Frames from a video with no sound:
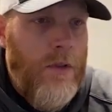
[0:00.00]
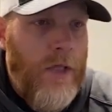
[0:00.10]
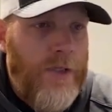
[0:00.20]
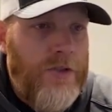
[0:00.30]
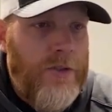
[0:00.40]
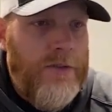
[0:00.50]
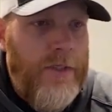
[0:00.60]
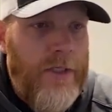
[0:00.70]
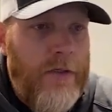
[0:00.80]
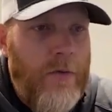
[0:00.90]
as you can
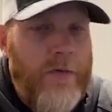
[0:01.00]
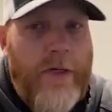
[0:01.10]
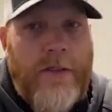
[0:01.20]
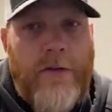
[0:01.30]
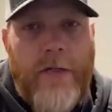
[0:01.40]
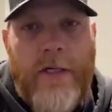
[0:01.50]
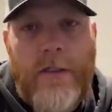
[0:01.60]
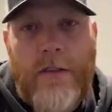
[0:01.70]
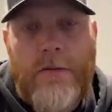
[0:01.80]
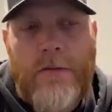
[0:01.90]
see here, we've had to create
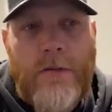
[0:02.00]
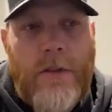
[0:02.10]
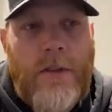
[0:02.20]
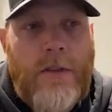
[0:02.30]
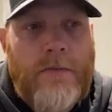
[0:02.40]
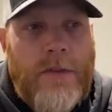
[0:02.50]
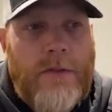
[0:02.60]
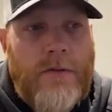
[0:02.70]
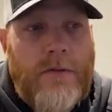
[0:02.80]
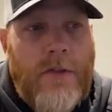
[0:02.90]
a
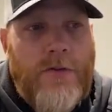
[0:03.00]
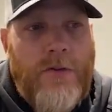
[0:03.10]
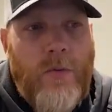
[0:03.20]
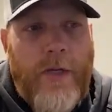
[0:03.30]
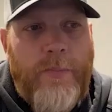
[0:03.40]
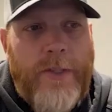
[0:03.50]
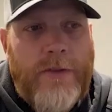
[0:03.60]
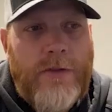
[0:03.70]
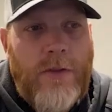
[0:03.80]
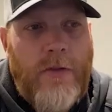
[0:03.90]
two-way
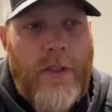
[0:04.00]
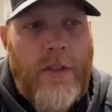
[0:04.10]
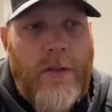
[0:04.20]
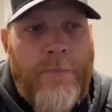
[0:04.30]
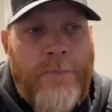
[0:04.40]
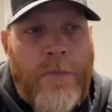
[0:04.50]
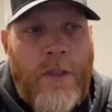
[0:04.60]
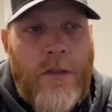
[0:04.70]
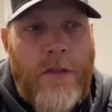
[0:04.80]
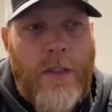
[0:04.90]
pitch. So the
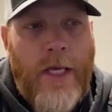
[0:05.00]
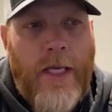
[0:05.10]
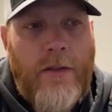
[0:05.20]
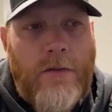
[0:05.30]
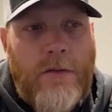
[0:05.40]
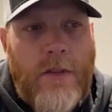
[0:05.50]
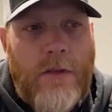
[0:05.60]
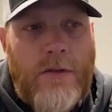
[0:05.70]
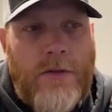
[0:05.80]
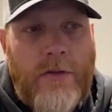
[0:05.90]
angled
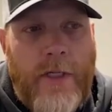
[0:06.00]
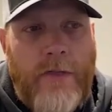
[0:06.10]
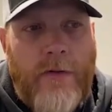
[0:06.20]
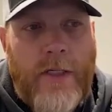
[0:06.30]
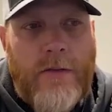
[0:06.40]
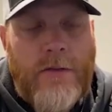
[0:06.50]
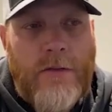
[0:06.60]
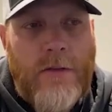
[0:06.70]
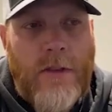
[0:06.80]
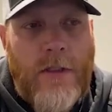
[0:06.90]
screed rail
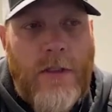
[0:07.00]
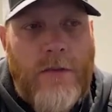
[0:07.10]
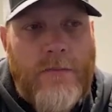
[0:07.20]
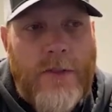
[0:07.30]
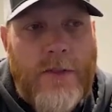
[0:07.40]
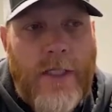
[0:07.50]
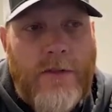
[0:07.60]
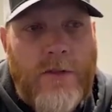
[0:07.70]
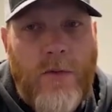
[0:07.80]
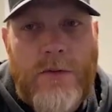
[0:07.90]
is
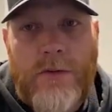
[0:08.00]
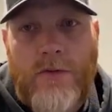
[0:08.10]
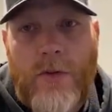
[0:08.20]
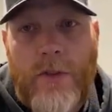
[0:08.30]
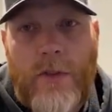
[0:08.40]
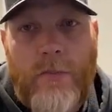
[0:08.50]
actually what's controlling our